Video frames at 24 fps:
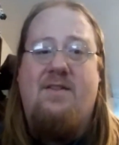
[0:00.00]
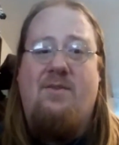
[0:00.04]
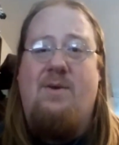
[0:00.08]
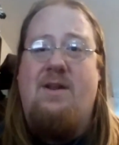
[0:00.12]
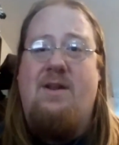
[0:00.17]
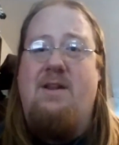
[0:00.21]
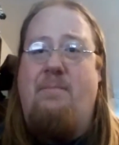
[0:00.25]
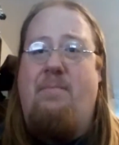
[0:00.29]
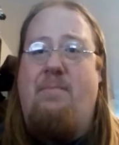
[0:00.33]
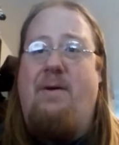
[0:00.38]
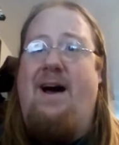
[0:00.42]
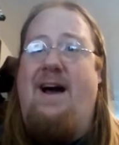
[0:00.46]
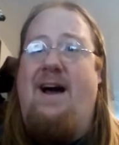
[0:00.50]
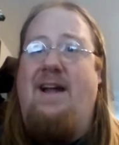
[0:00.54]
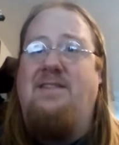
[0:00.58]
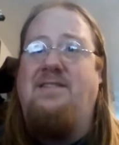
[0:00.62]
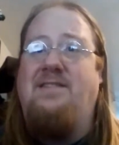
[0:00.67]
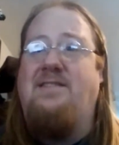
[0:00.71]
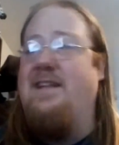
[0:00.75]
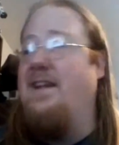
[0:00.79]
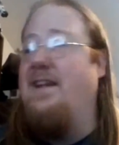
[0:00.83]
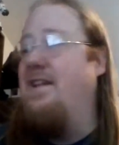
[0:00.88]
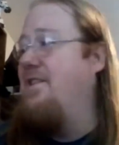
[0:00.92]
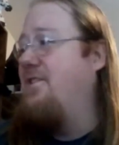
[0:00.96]
win the pot
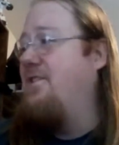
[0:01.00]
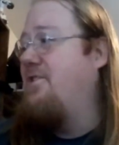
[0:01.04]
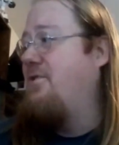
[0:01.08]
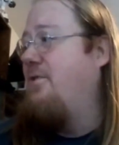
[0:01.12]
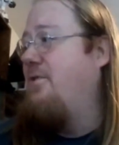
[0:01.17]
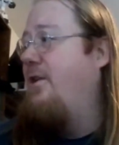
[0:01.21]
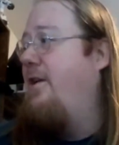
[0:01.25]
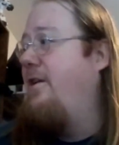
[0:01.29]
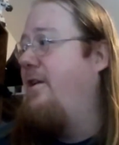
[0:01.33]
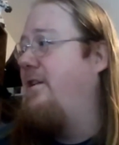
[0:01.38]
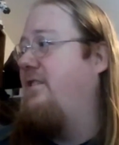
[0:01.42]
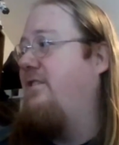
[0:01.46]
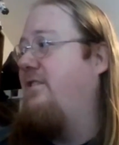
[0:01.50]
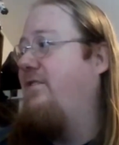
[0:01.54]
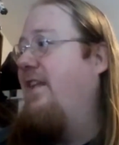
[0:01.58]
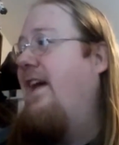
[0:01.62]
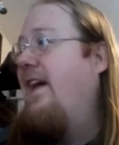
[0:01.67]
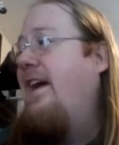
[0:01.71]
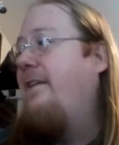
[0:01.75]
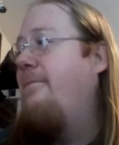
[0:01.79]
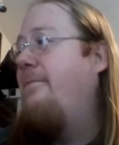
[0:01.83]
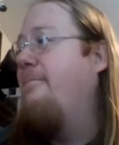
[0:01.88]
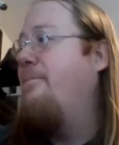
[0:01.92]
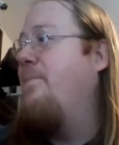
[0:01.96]
instead of the strongest
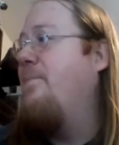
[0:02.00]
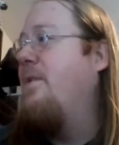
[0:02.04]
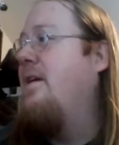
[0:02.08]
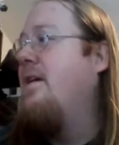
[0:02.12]
flight.